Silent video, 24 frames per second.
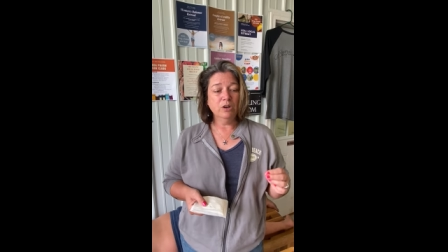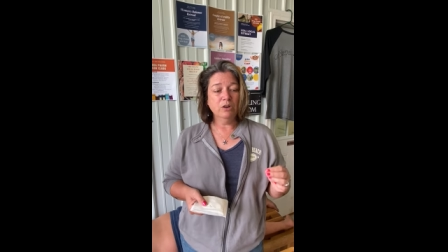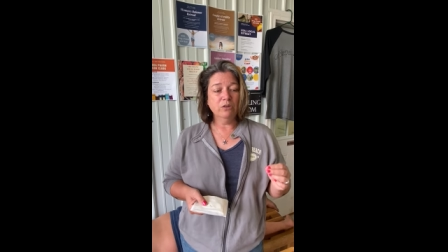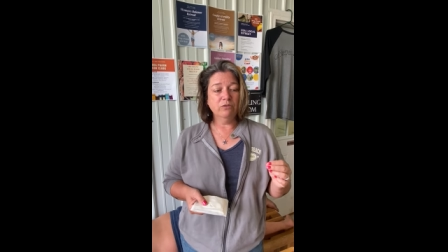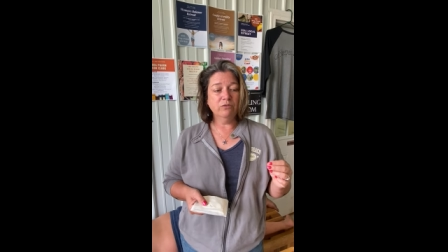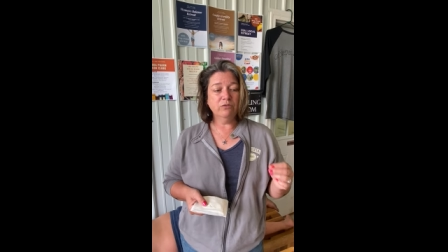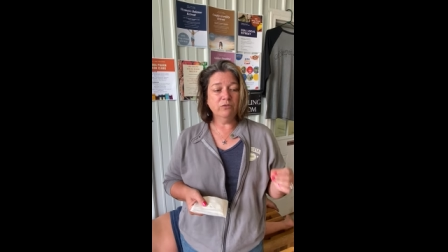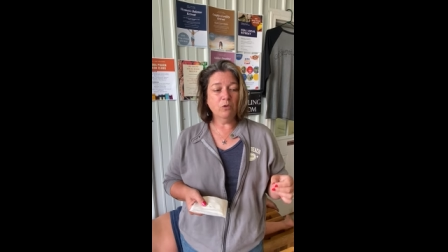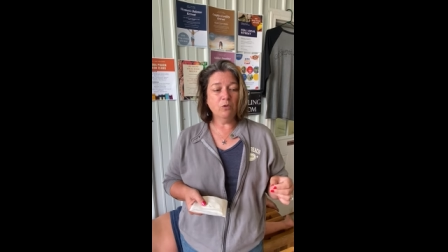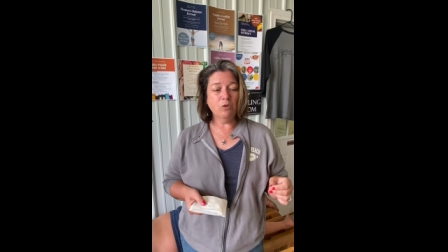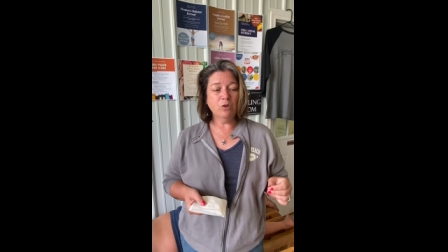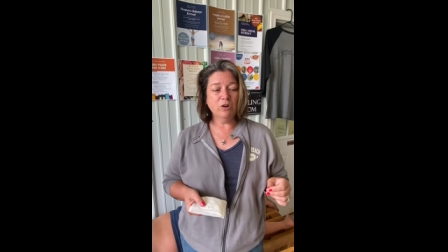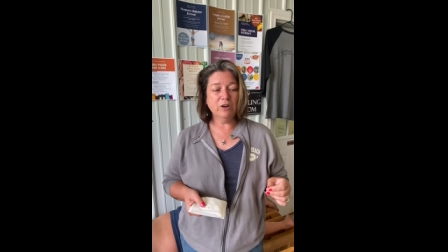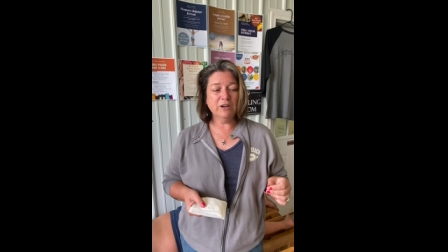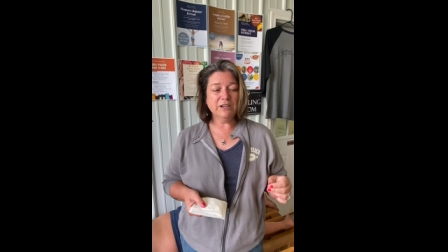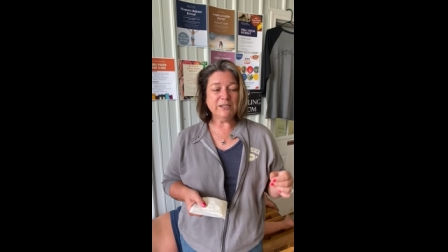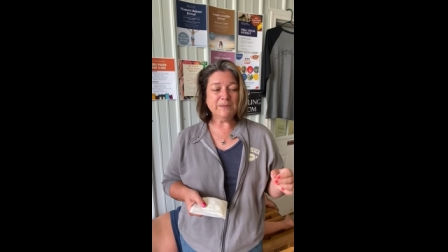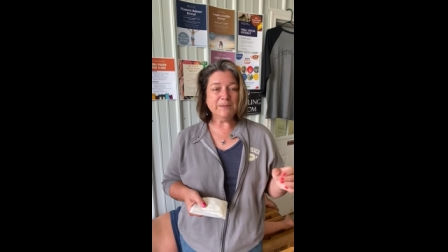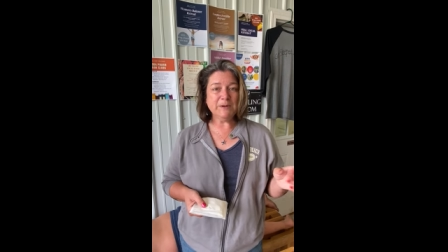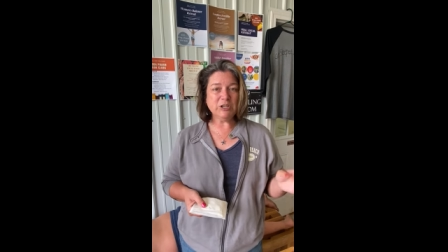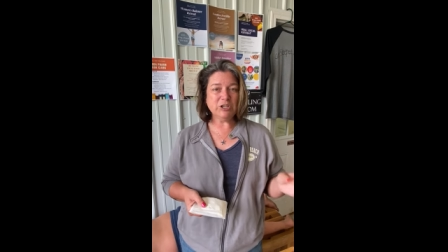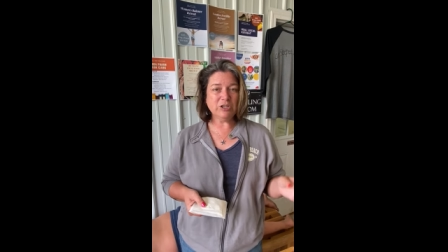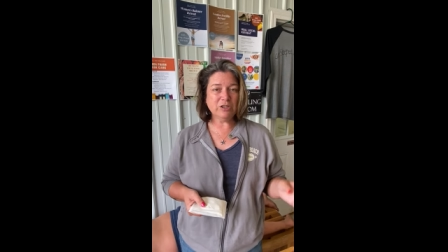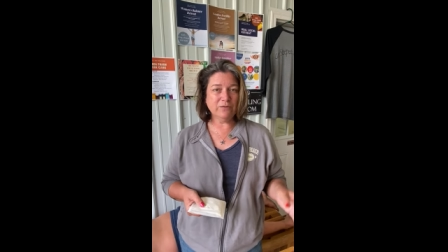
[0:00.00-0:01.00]
for,
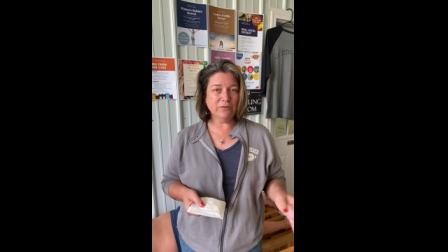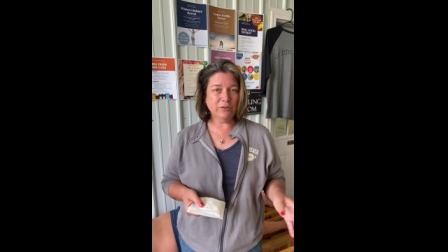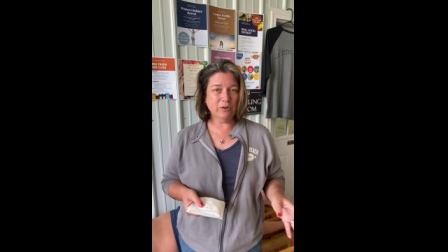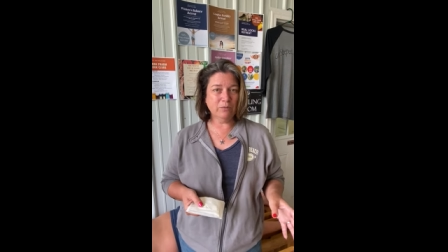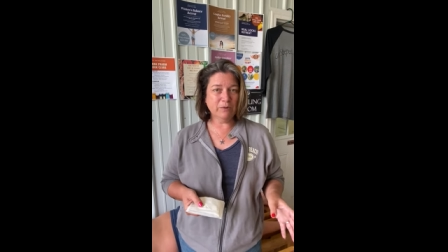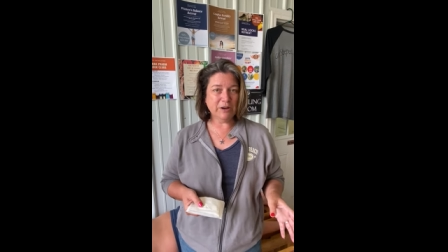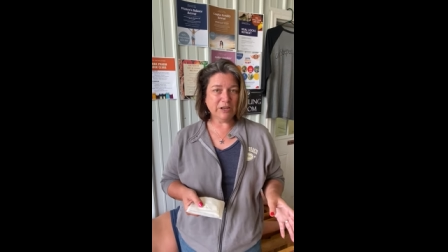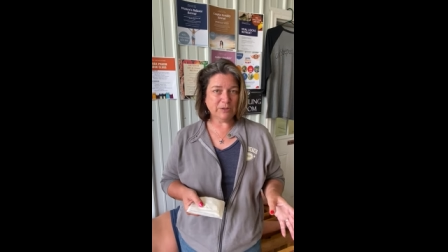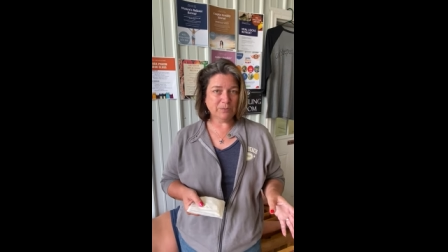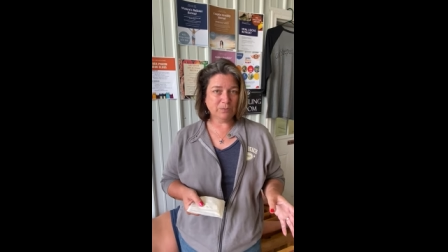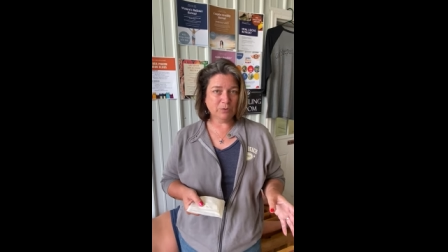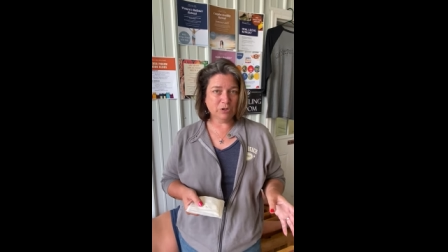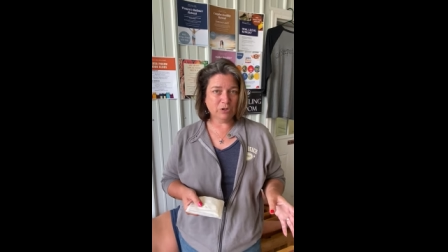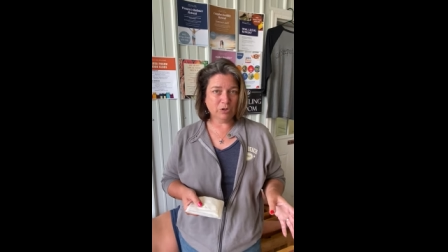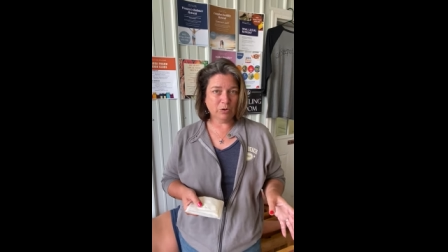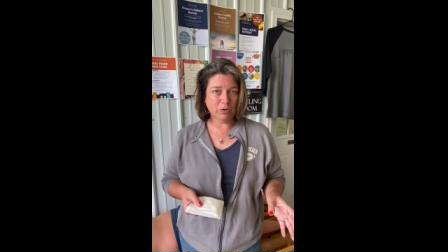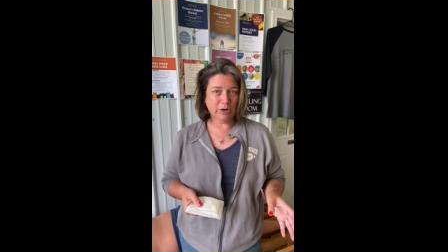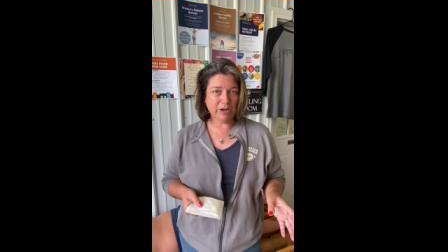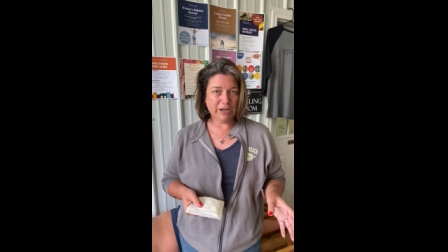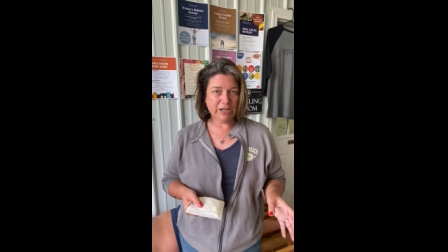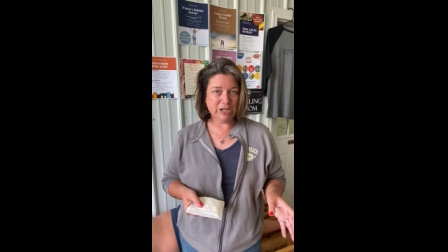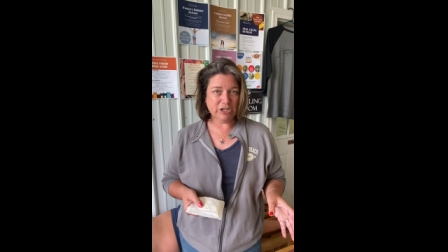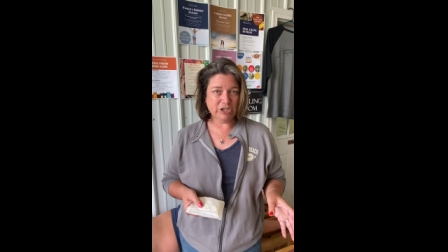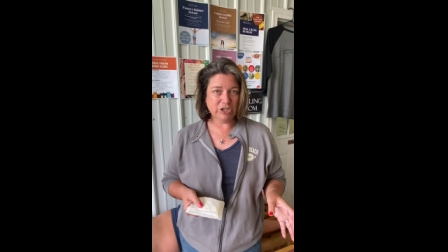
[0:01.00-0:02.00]
especially for
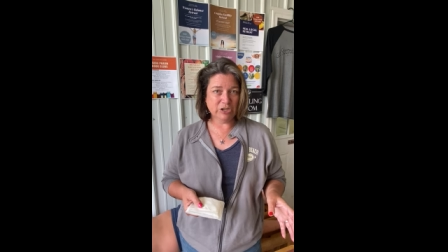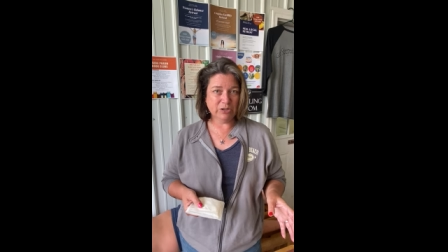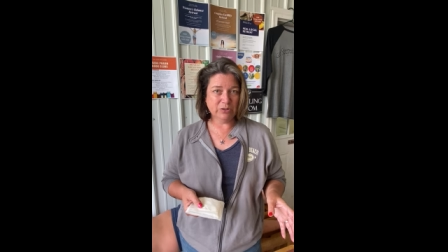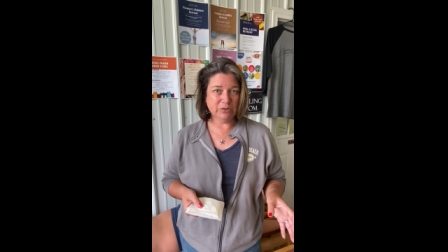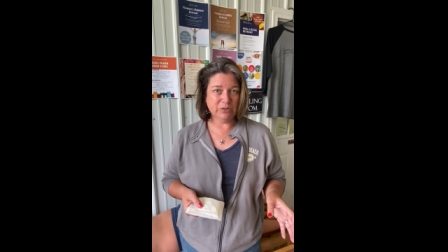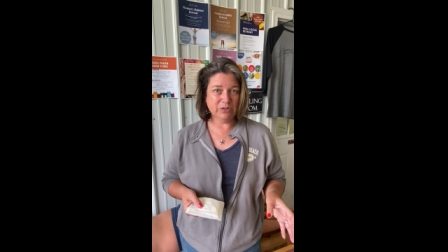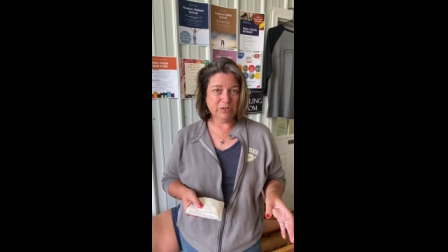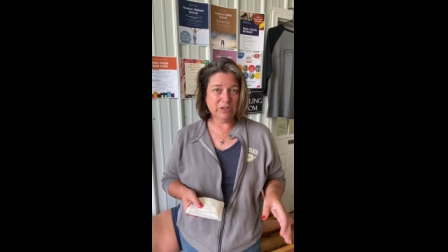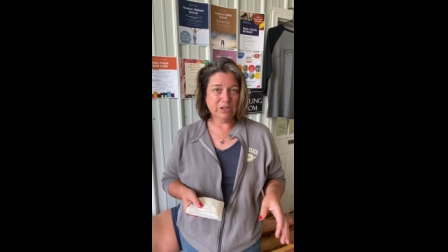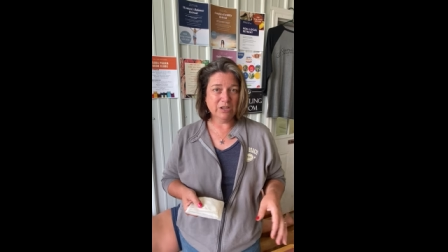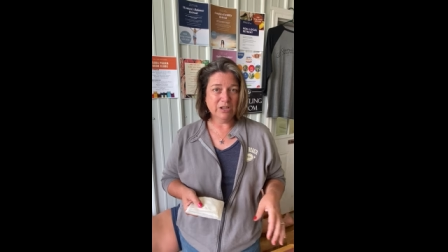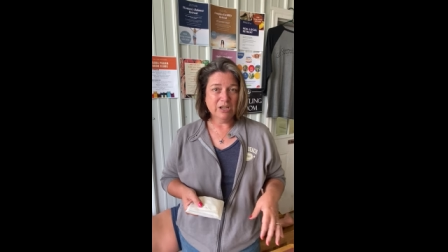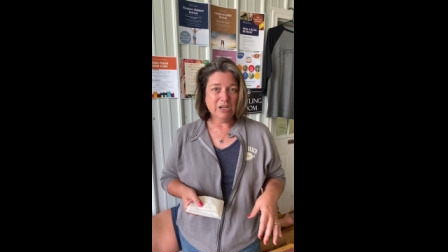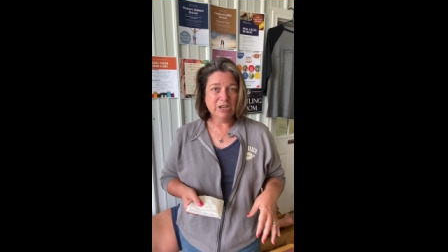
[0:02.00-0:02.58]
respiratory issues.